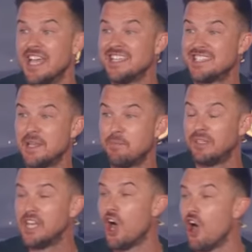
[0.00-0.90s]

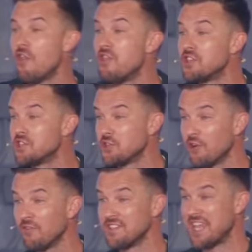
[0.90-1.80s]
simply on the
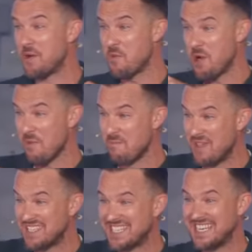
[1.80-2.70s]
surface, and we are
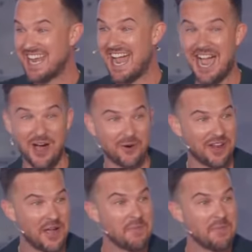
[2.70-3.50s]
missing out